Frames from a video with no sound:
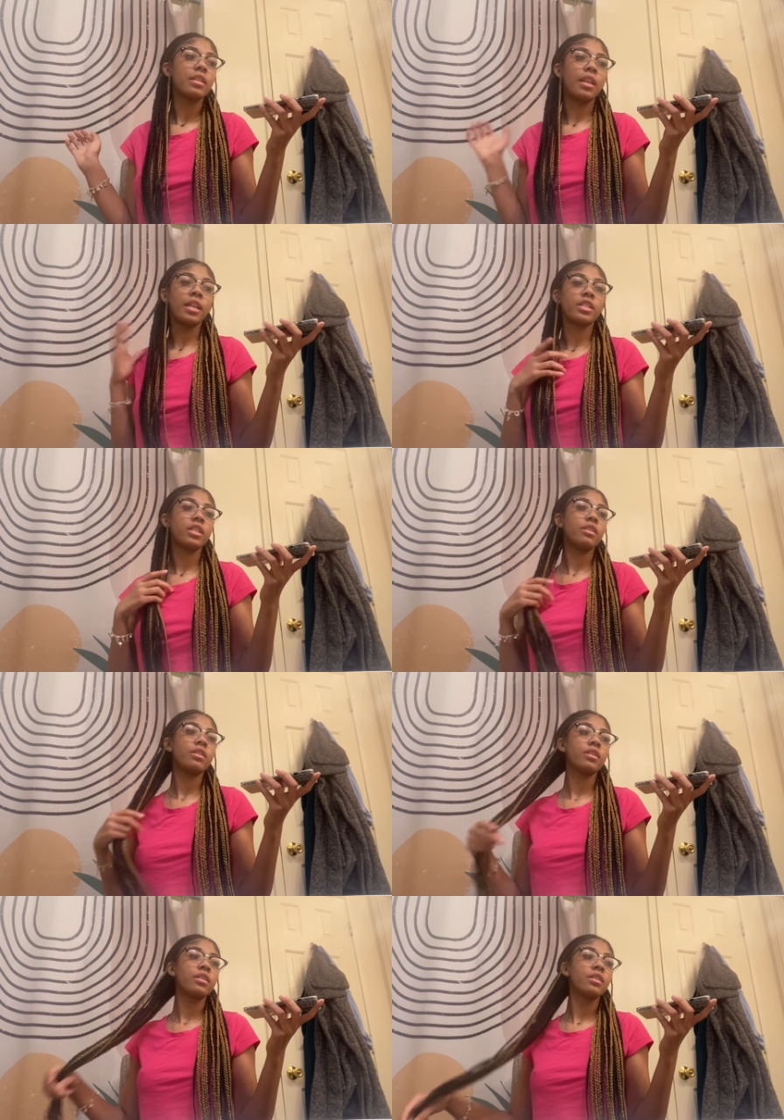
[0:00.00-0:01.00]
Like
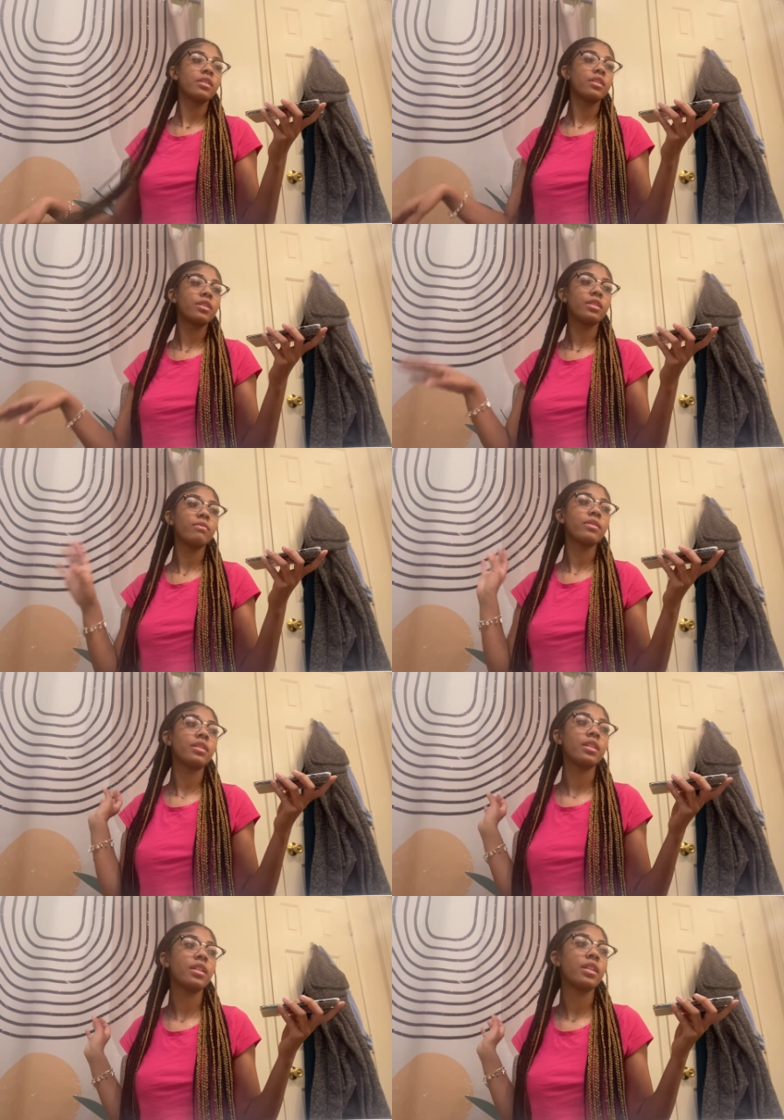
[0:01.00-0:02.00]
she, she was
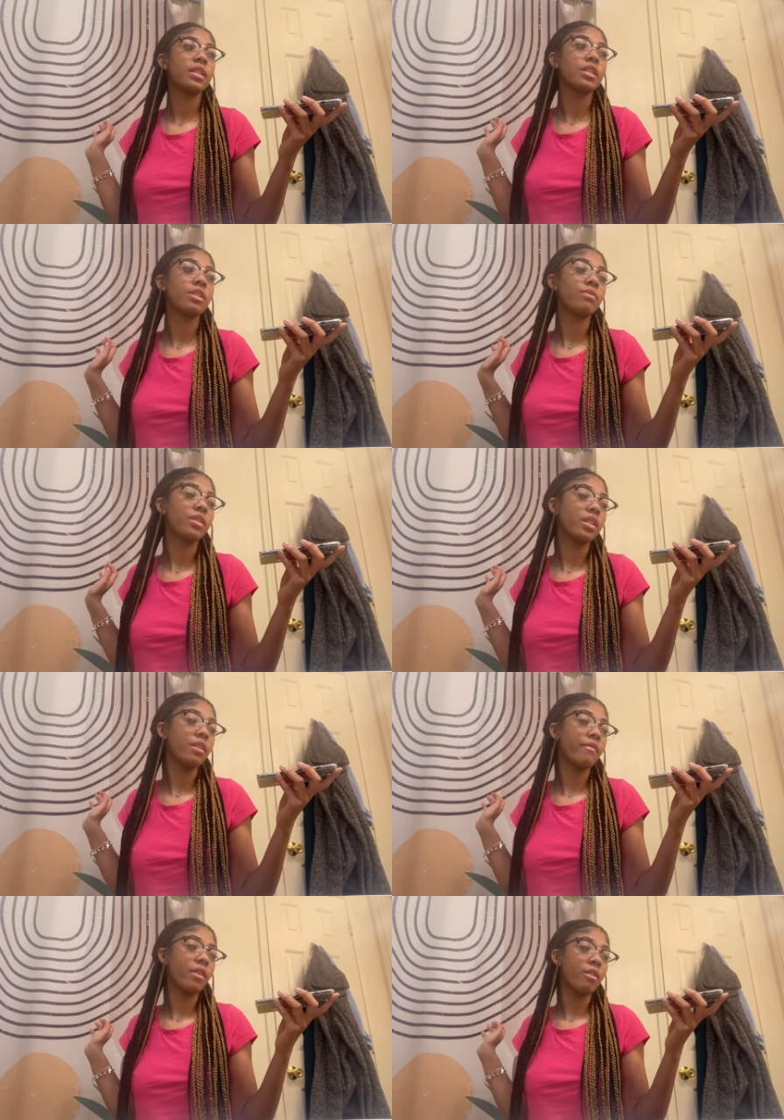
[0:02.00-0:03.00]
in this, she was in
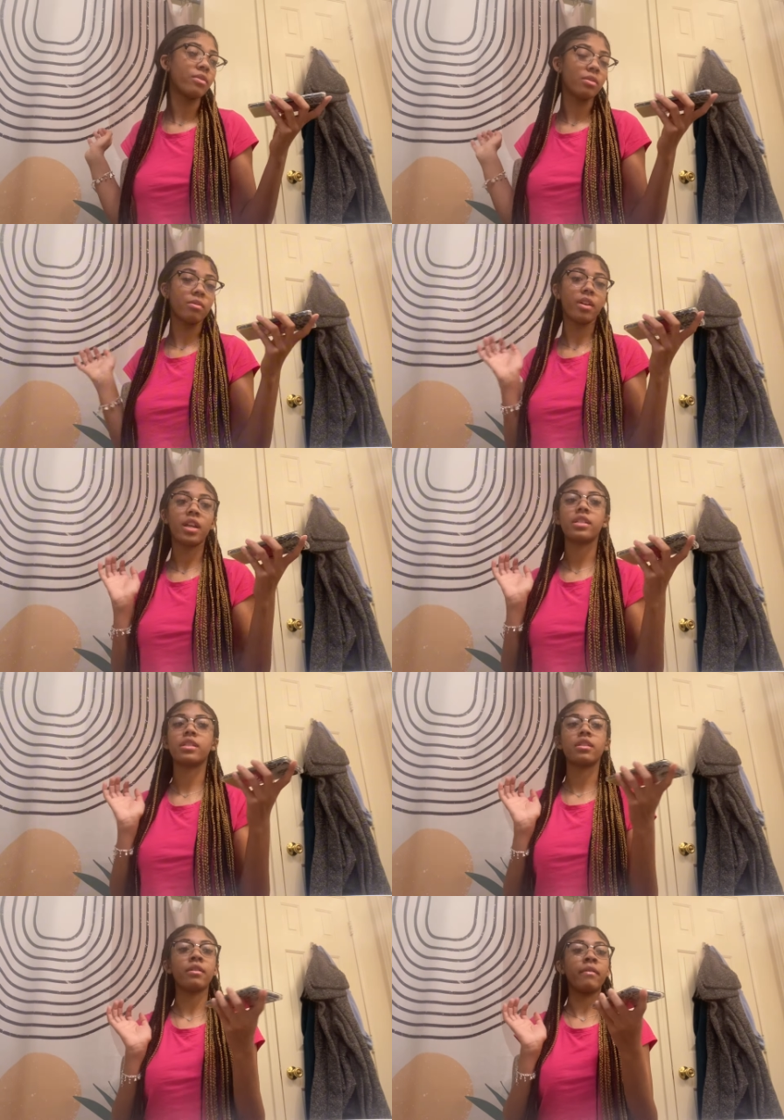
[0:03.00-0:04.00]
here phone some crazy
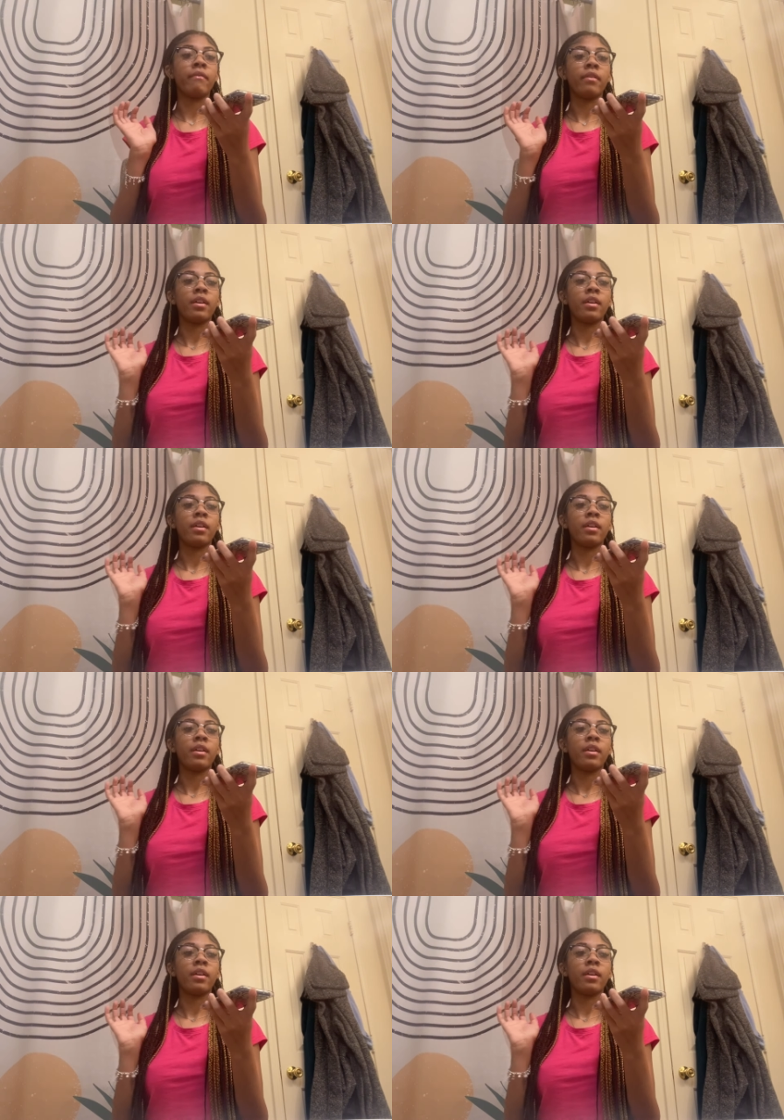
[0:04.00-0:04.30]
stuff,